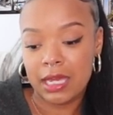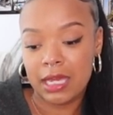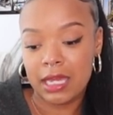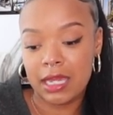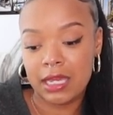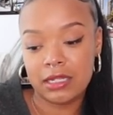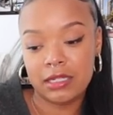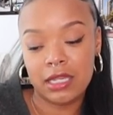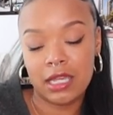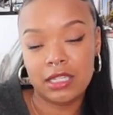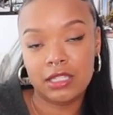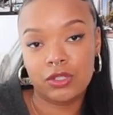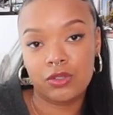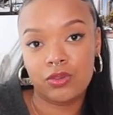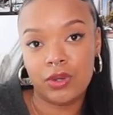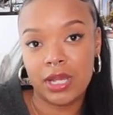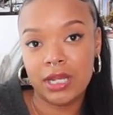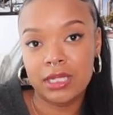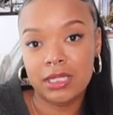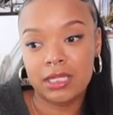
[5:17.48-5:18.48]
and as
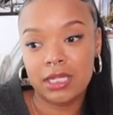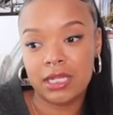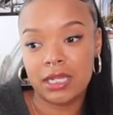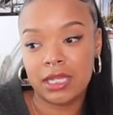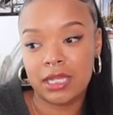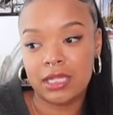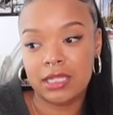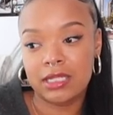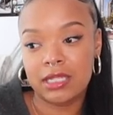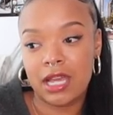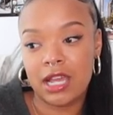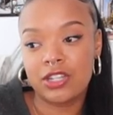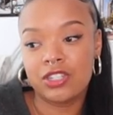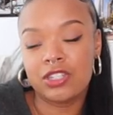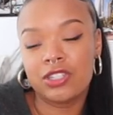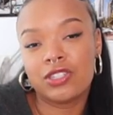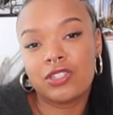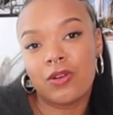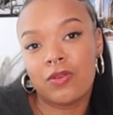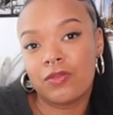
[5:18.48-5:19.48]
great as it is, I
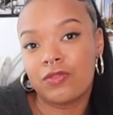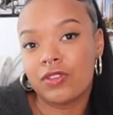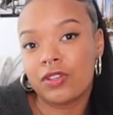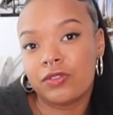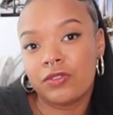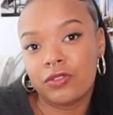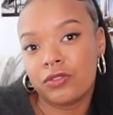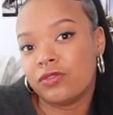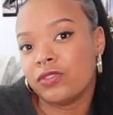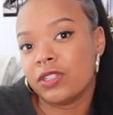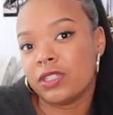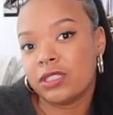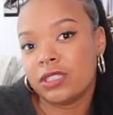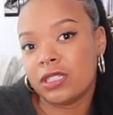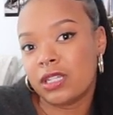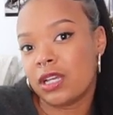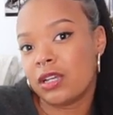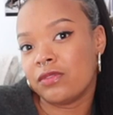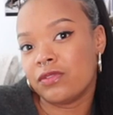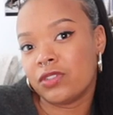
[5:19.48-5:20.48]
just don't feel fulfilled
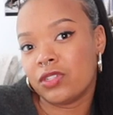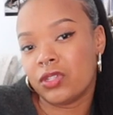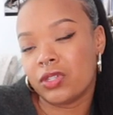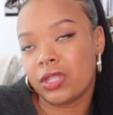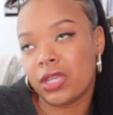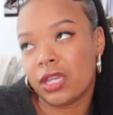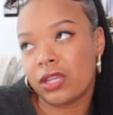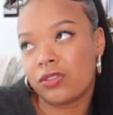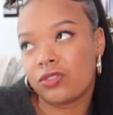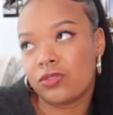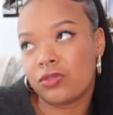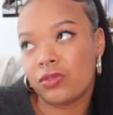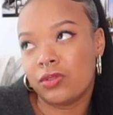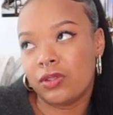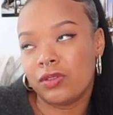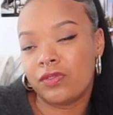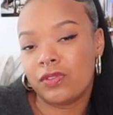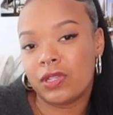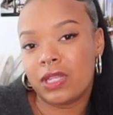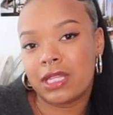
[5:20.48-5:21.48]
enough to like
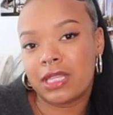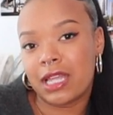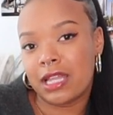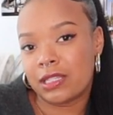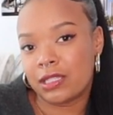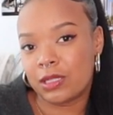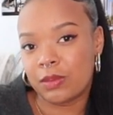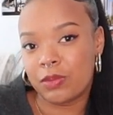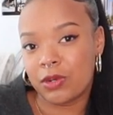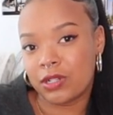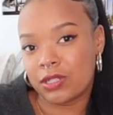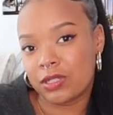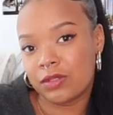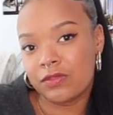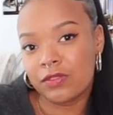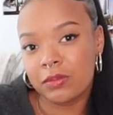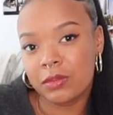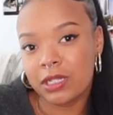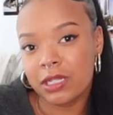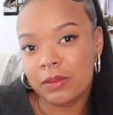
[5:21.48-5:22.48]
truly feel like that's the
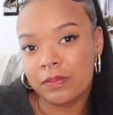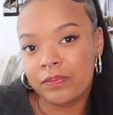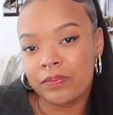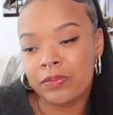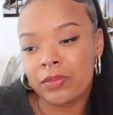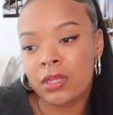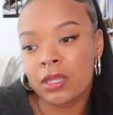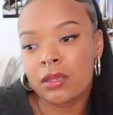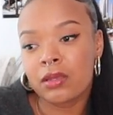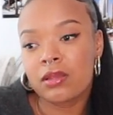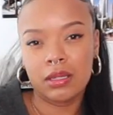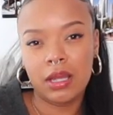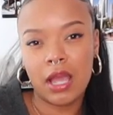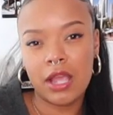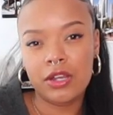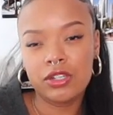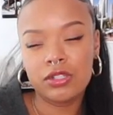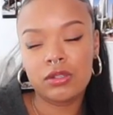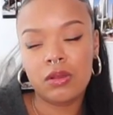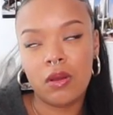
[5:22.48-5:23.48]
person for me.
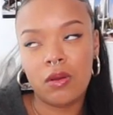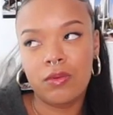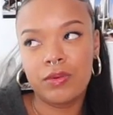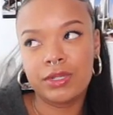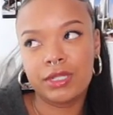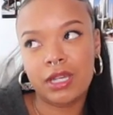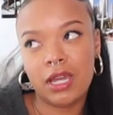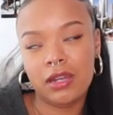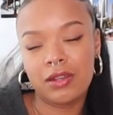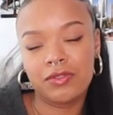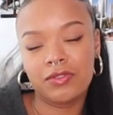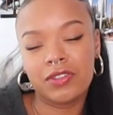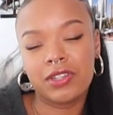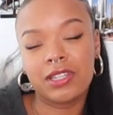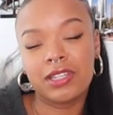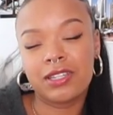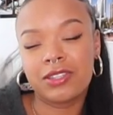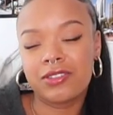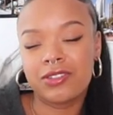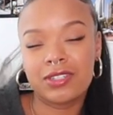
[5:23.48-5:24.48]
I just always kind of
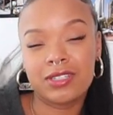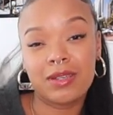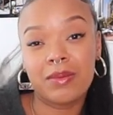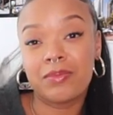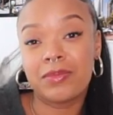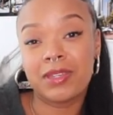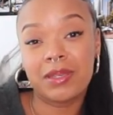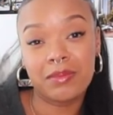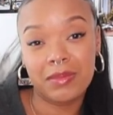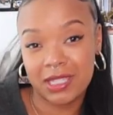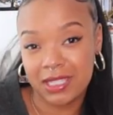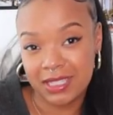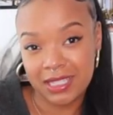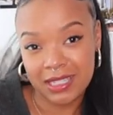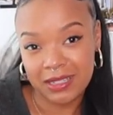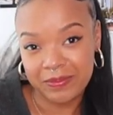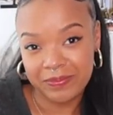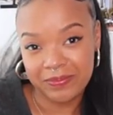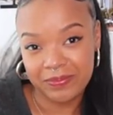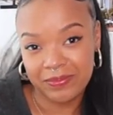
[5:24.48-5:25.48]
feel like there's something
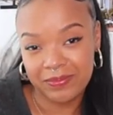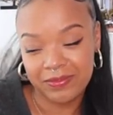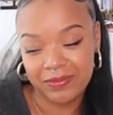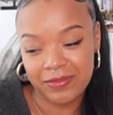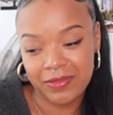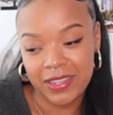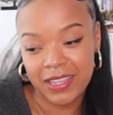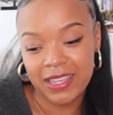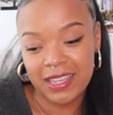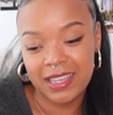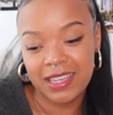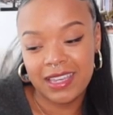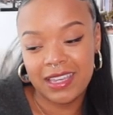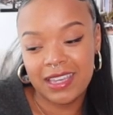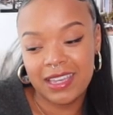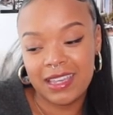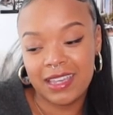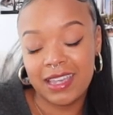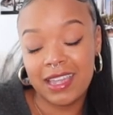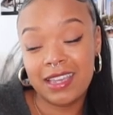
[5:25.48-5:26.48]
missing.
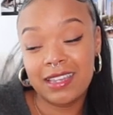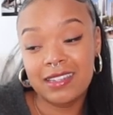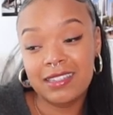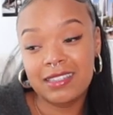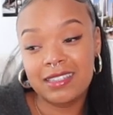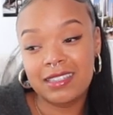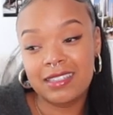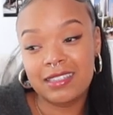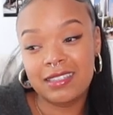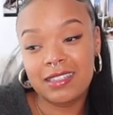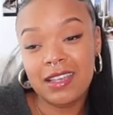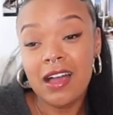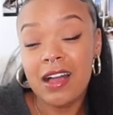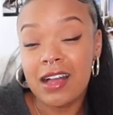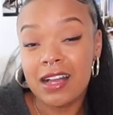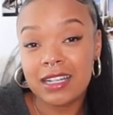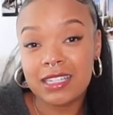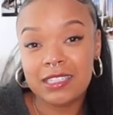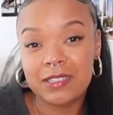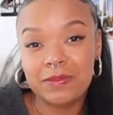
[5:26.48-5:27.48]
And it
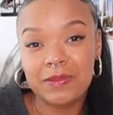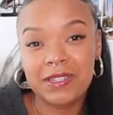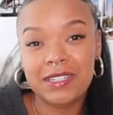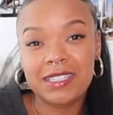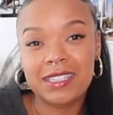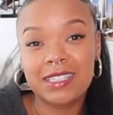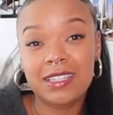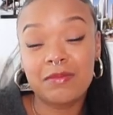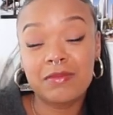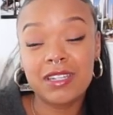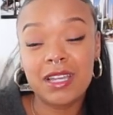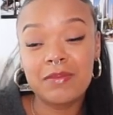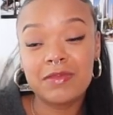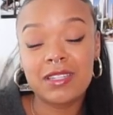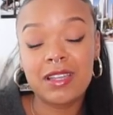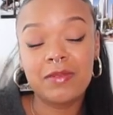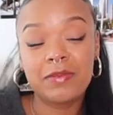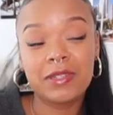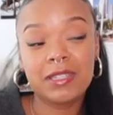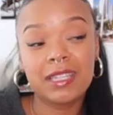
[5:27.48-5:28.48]
sucks because
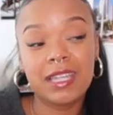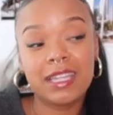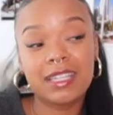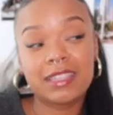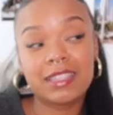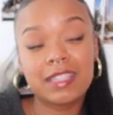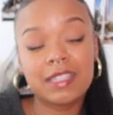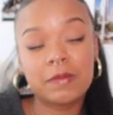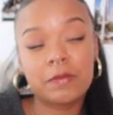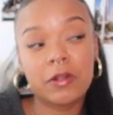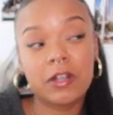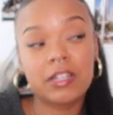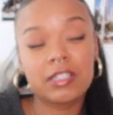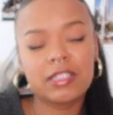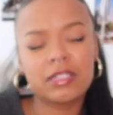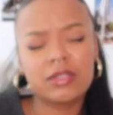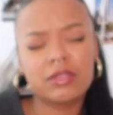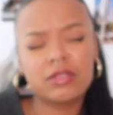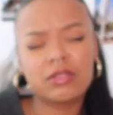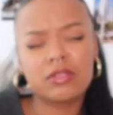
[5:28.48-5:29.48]
sometimes I'll be like, this
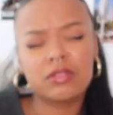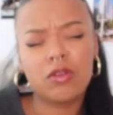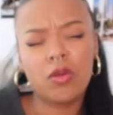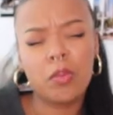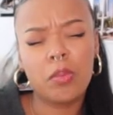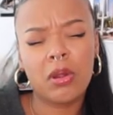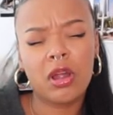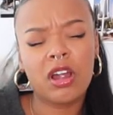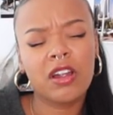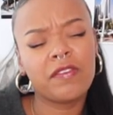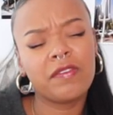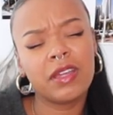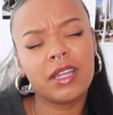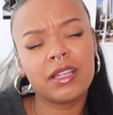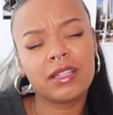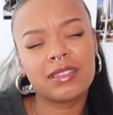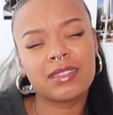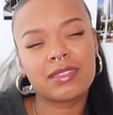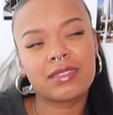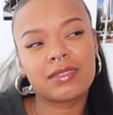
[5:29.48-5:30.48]
person is so
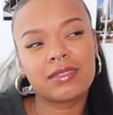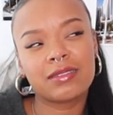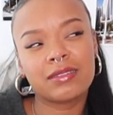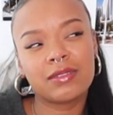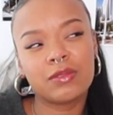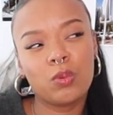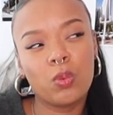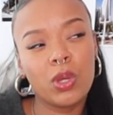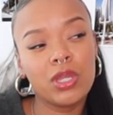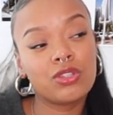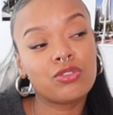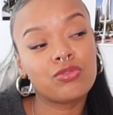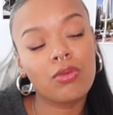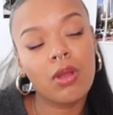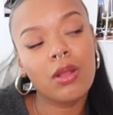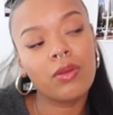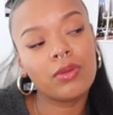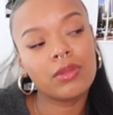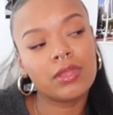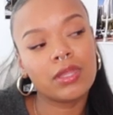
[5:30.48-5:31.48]
perfect. What's
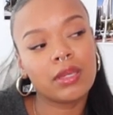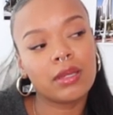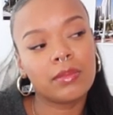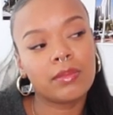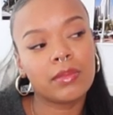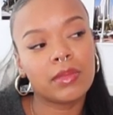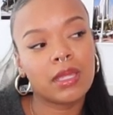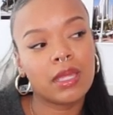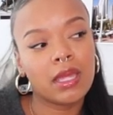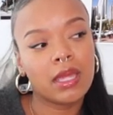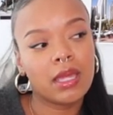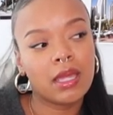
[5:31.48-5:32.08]
wrong with them?